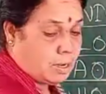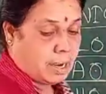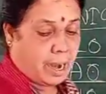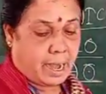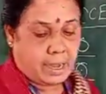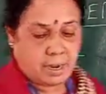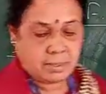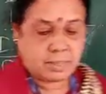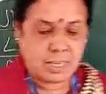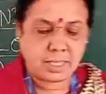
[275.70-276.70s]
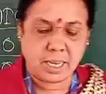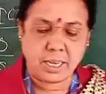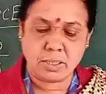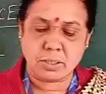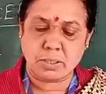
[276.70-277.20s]
And
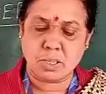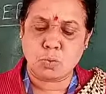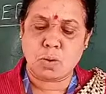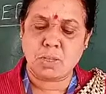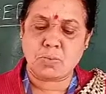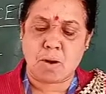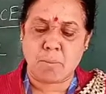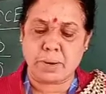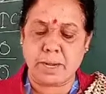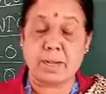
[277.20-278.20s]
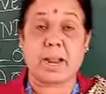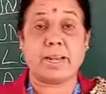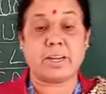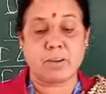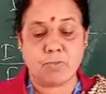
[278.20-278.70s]
this was formed in
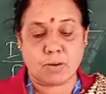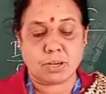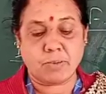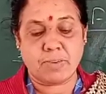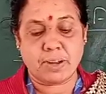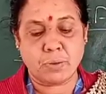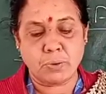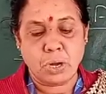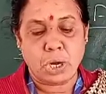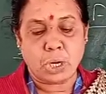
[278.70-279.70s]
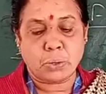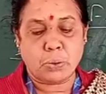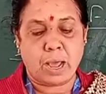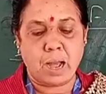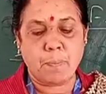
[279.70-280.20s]
1945 to
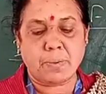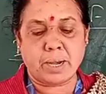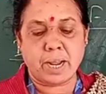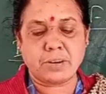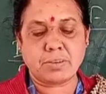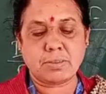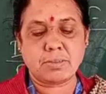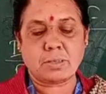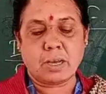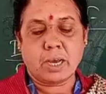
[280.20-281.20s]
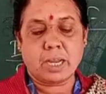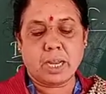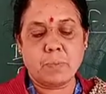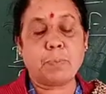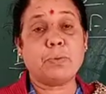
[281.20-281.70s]
help nations
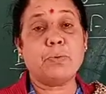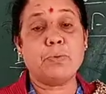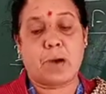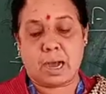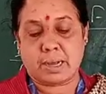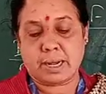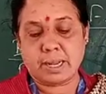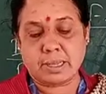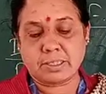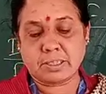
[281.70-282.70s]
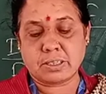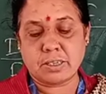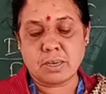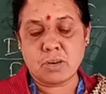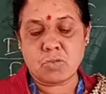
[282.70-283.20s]
improve
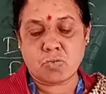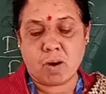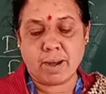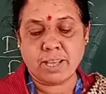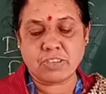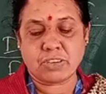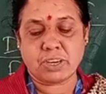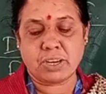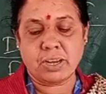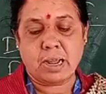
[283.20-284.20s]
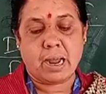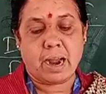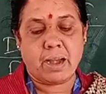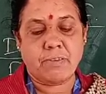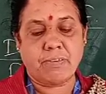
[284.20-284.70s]
agriculture, forestry
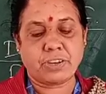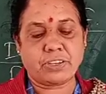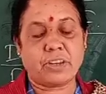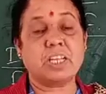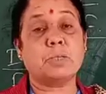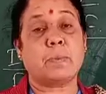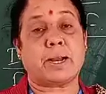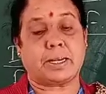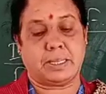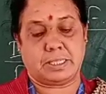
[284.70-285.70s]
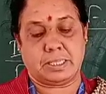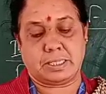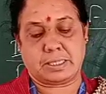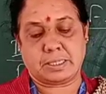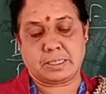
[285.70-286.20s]
and fisheries practices